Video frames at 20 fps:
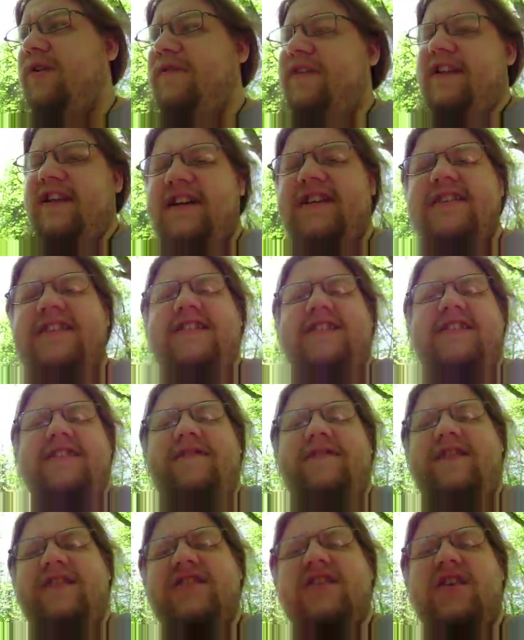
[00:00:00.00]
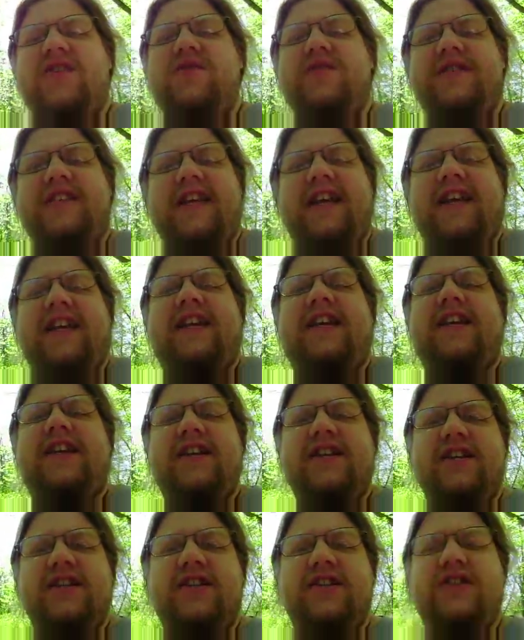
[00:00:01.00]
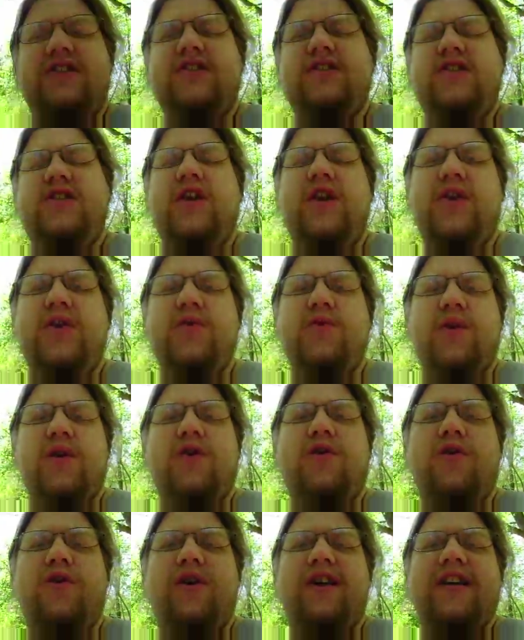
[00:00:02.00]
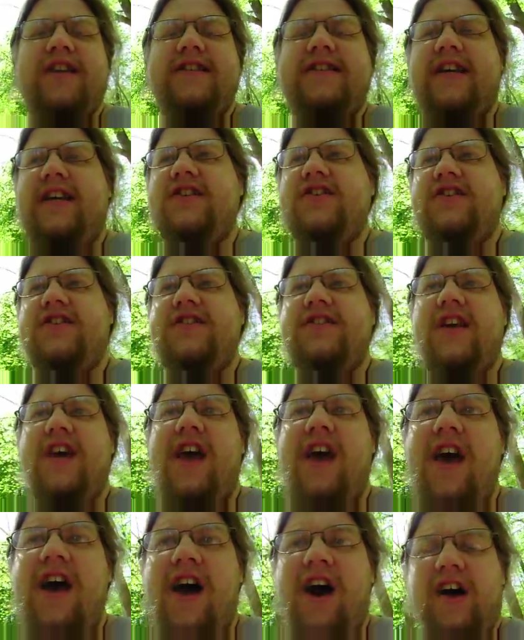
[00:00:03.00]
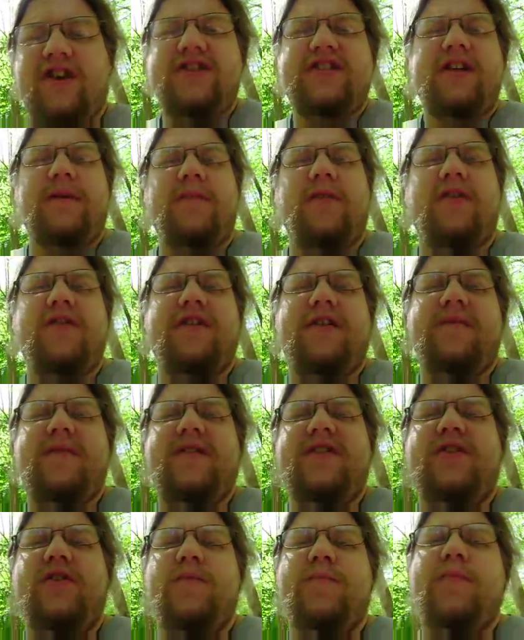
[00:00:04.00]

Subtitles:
if this goes, like, two recording sessions, I'll just upload them in two